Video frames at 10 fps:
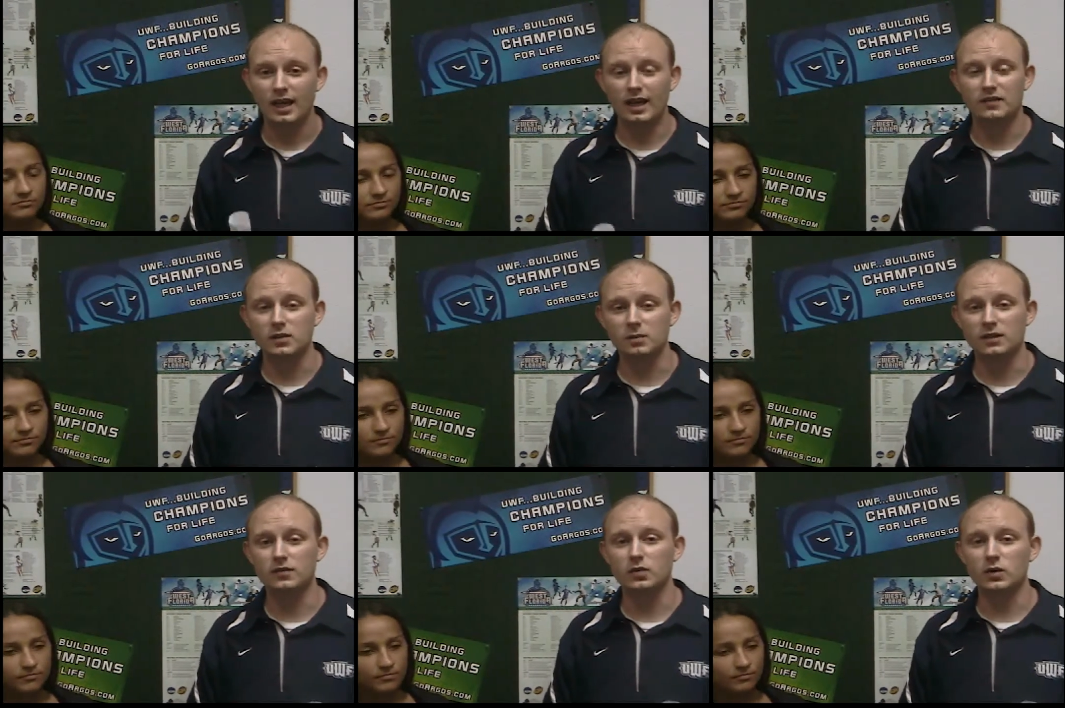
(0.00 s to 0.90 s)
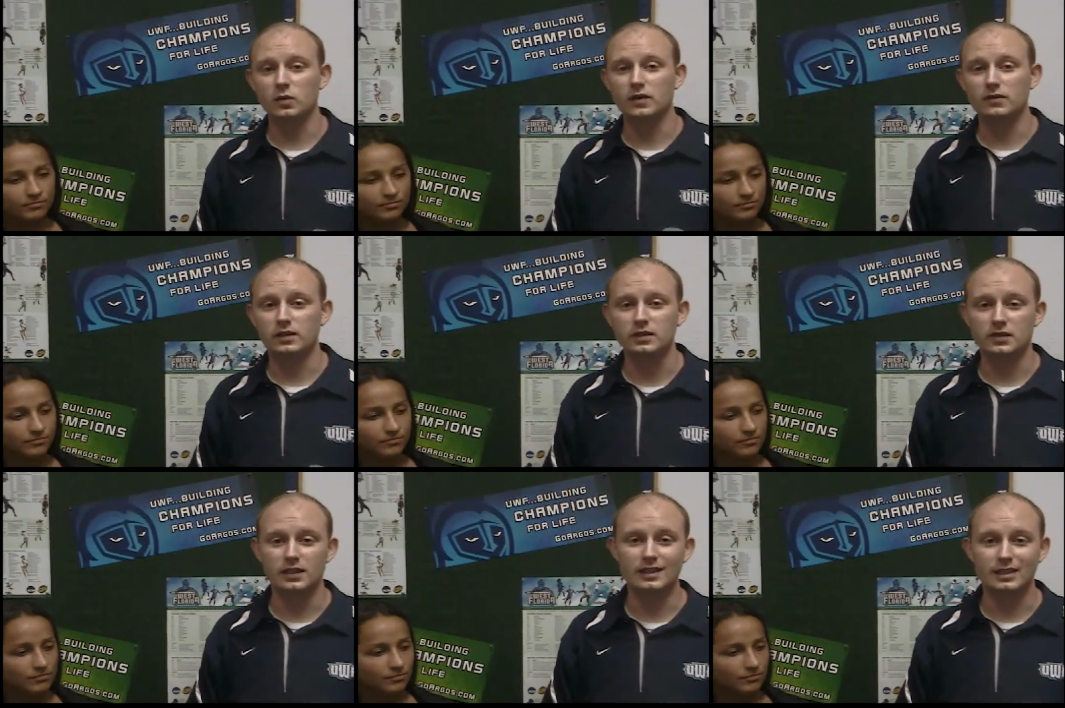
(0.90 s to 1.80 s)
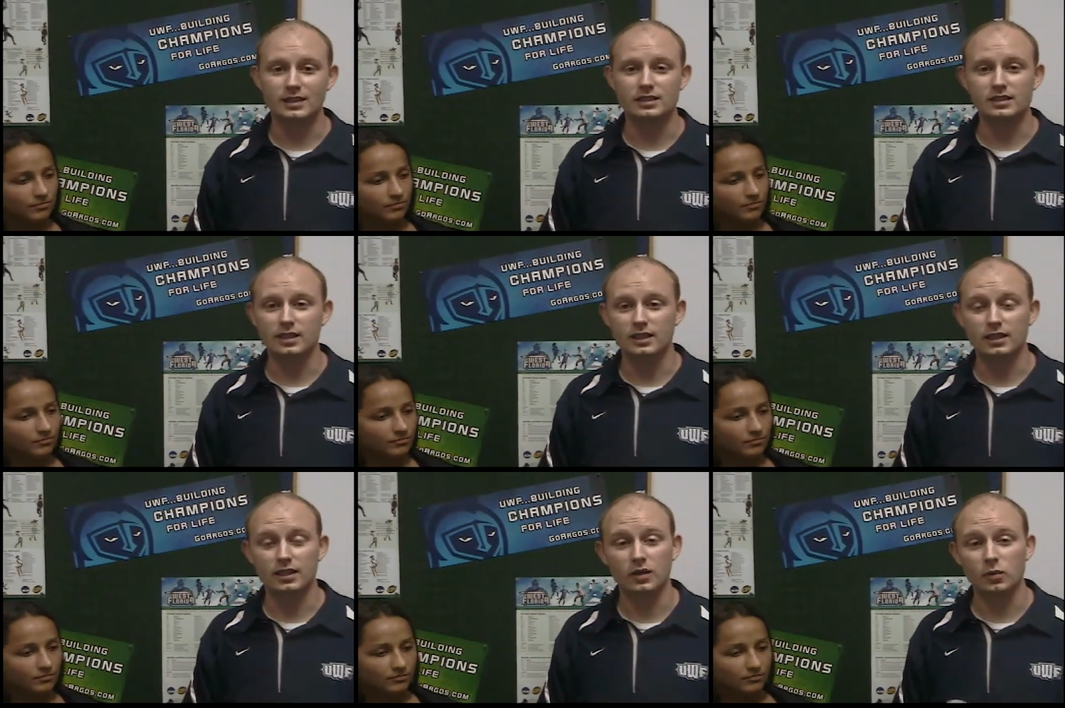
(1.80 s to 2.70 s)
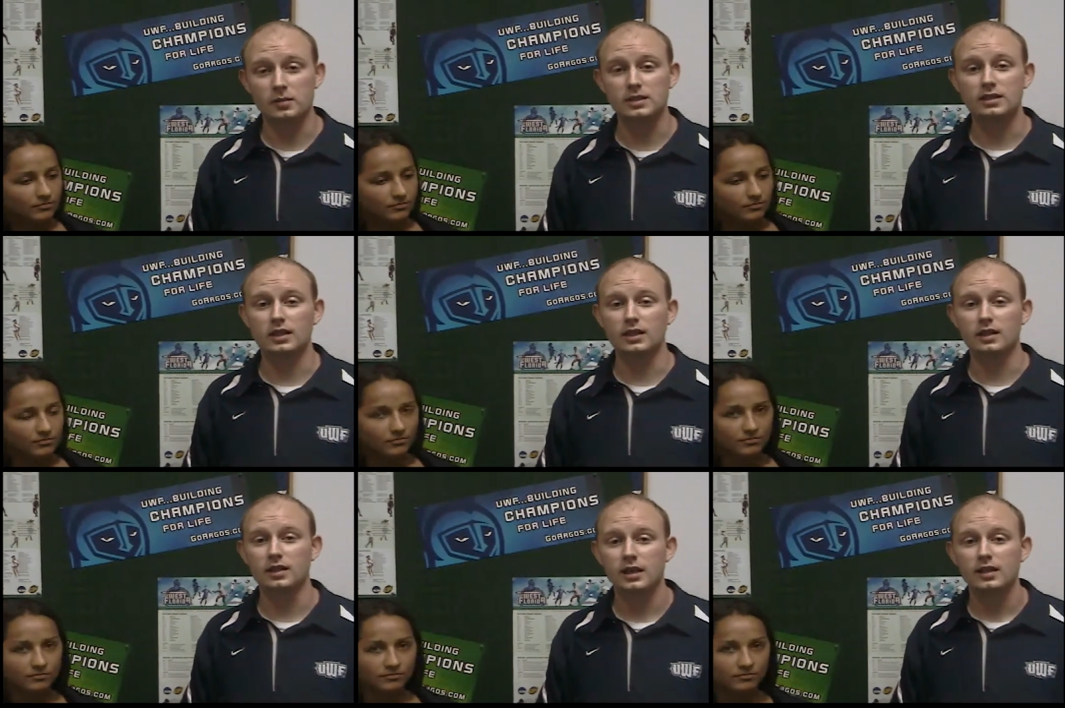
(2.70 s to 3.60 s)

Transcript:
Speaker 1: after a big 4-1 victory against St. Leo. Women's soccer